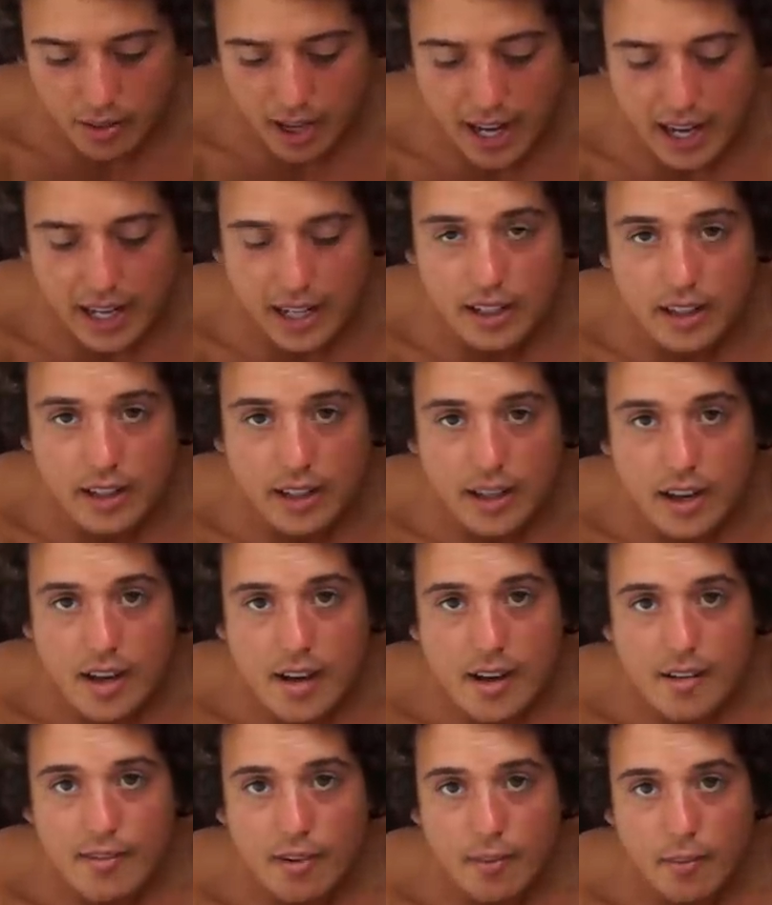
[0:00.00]
pain
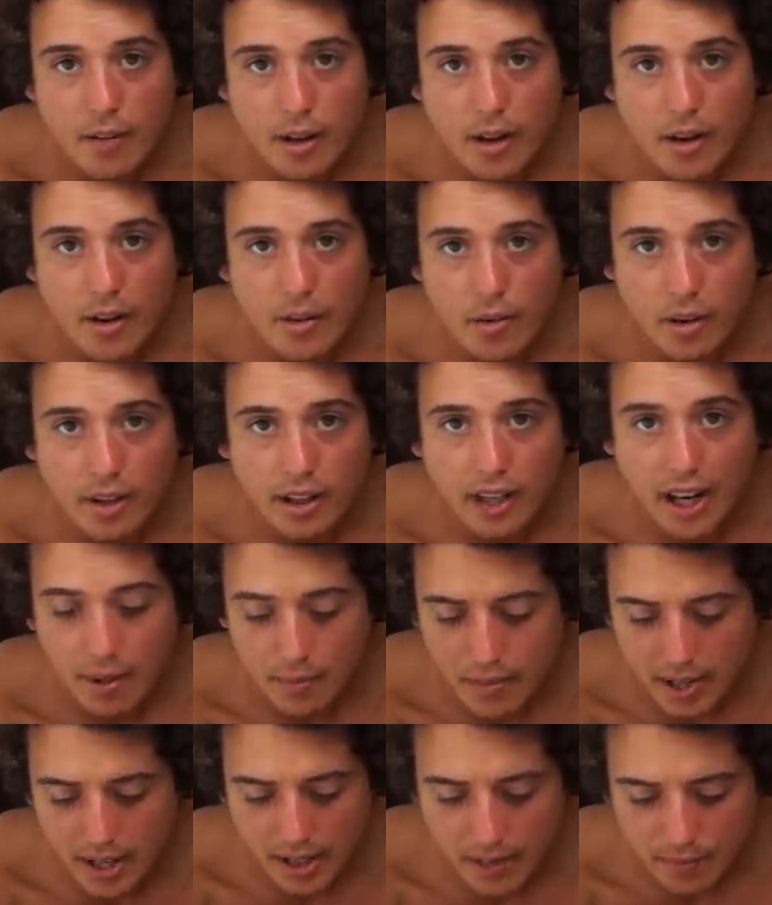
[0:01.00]
from a lot of rock
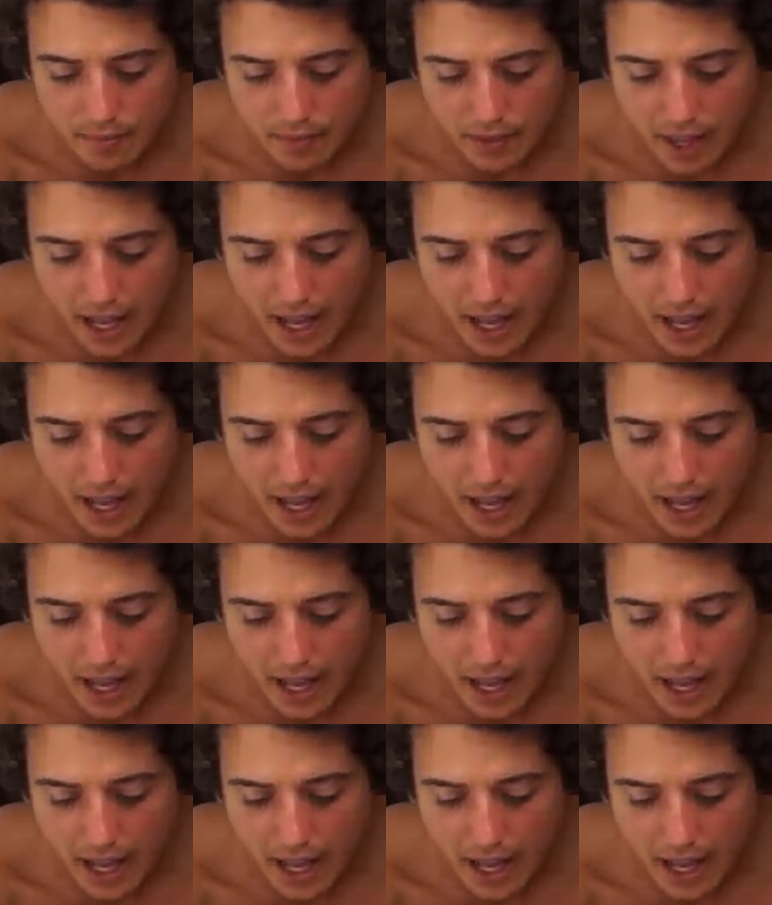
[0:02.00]
climbing,